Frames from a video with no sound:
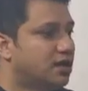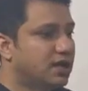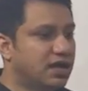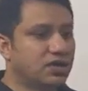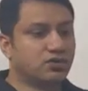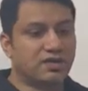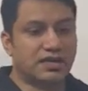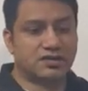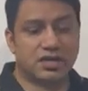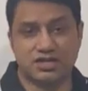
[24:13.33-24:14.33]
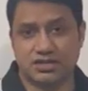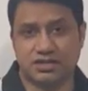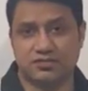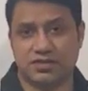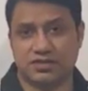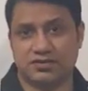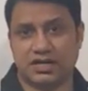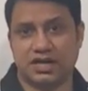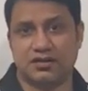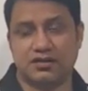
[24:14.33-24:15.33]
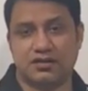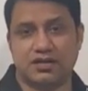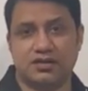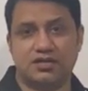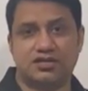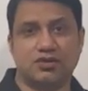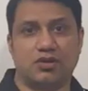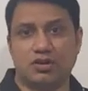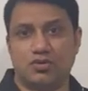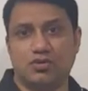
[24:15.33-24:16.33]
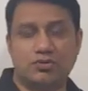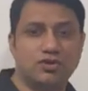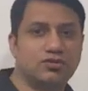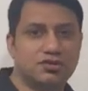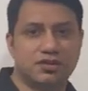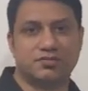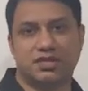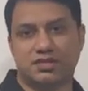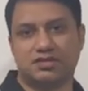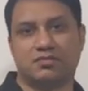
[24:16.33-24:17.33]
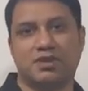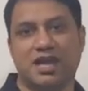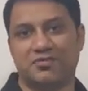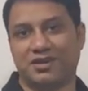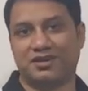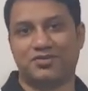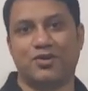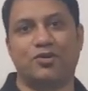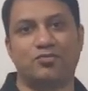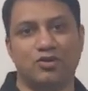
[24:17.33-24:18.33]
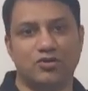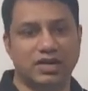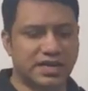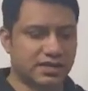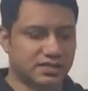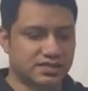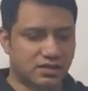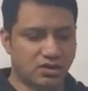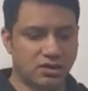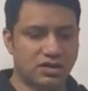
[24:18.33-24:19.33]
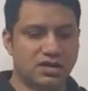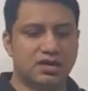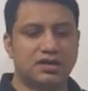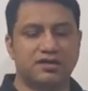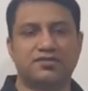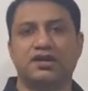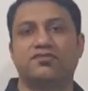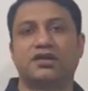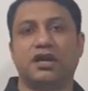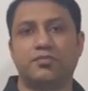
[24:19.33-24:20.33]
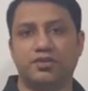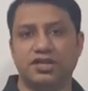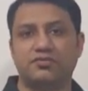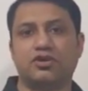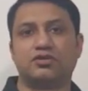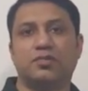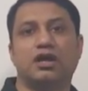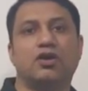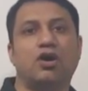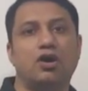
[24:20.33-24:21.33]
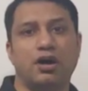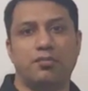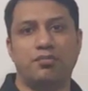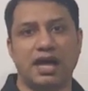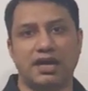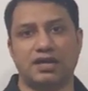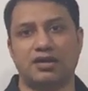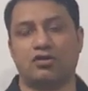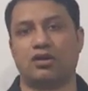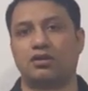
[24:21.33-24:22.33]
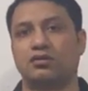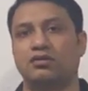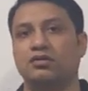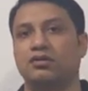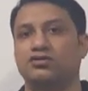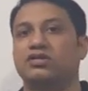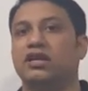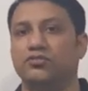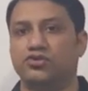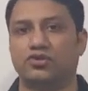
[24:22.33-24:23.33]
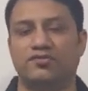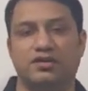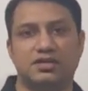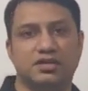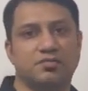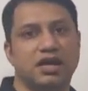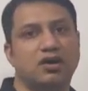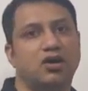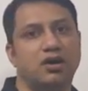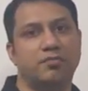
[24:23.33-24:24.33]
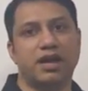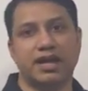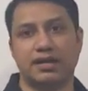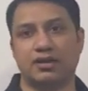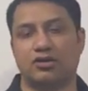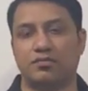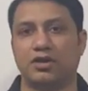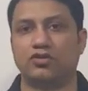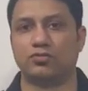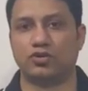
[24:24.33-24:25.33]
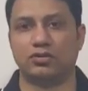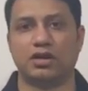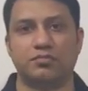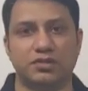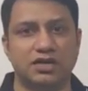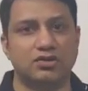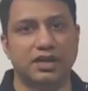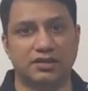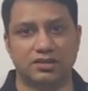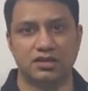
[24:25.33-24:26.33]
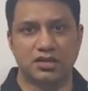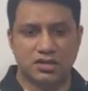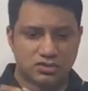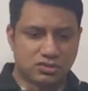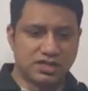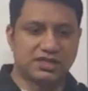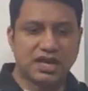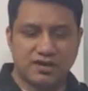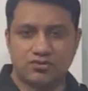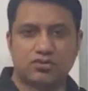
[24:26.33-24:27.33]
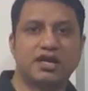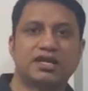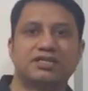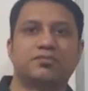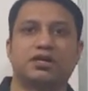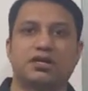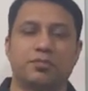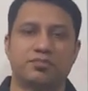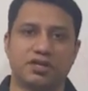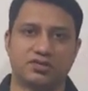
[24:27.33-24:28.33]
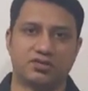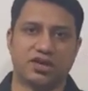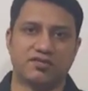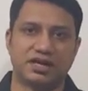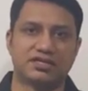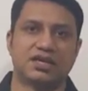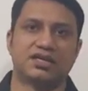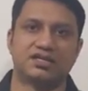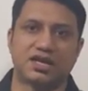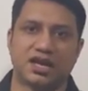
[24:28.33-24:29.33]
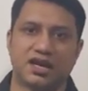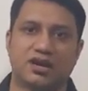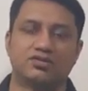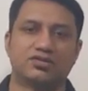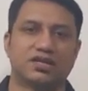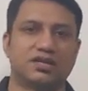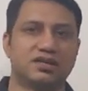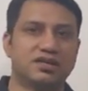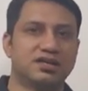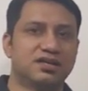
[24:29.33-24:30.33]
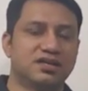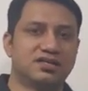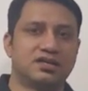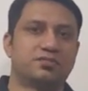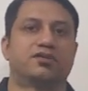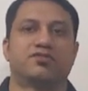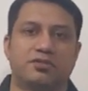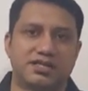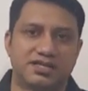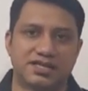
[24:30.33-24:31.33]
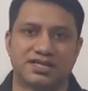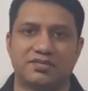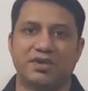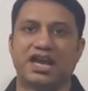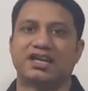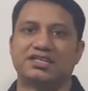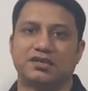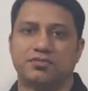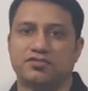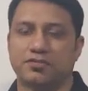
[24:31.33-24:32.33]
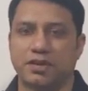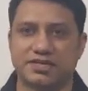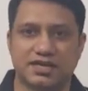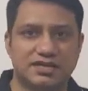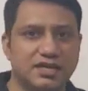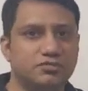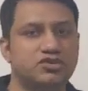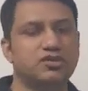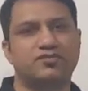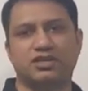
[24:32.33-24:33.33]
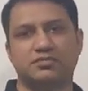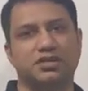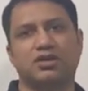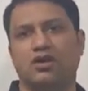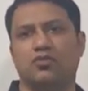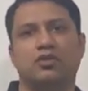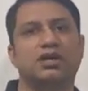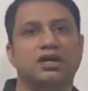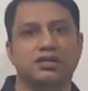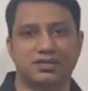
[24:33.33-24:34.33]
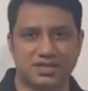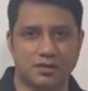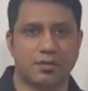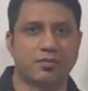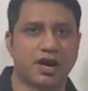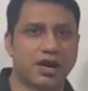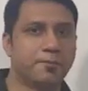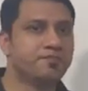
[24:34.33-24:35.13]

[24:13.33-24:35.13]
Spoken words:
Hey, you've had a relationship with us for 10 years. Do you want a home loan or something? Just apply, we'll give you a home loan. Again, these are all different companies, because by law, a bank cannot sell mutual funds, and by law a bank cannot be a home loan company together. So then they have to create separate companies. So you have ICICI Housing is separate from ICICI Bank, is separate from ICICI Mutual Funds, but they all work under the same umbrella.